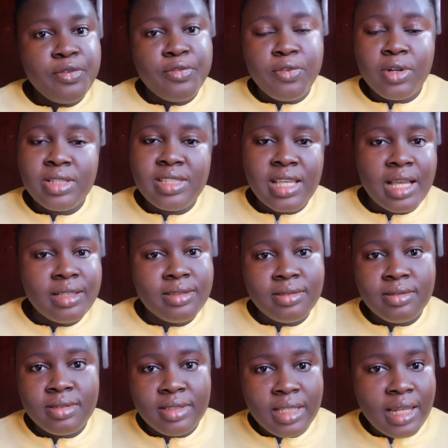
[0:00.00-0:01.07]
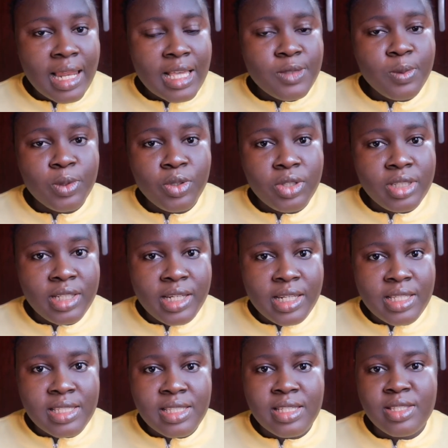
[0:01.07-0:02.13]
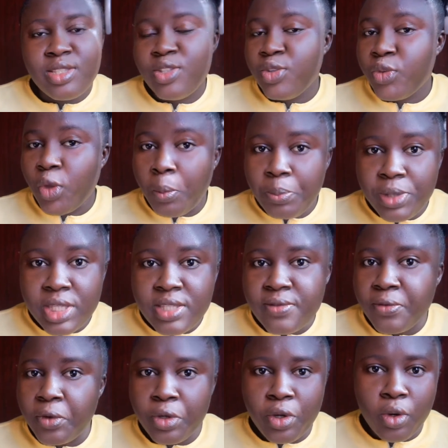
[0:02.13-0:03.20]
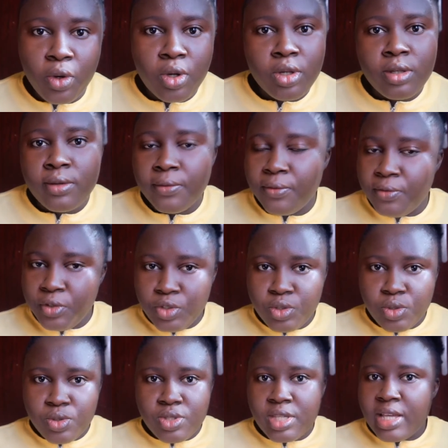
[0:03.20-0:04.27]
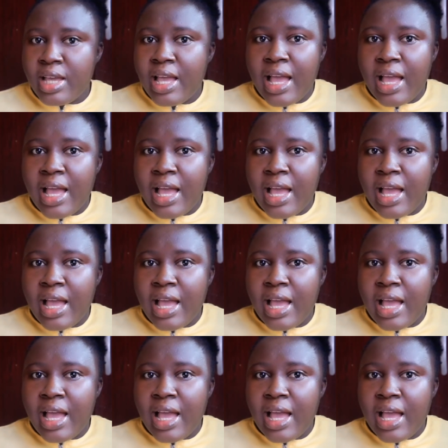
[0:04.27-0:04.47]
fourth and the last but not the least is the topics for your videos.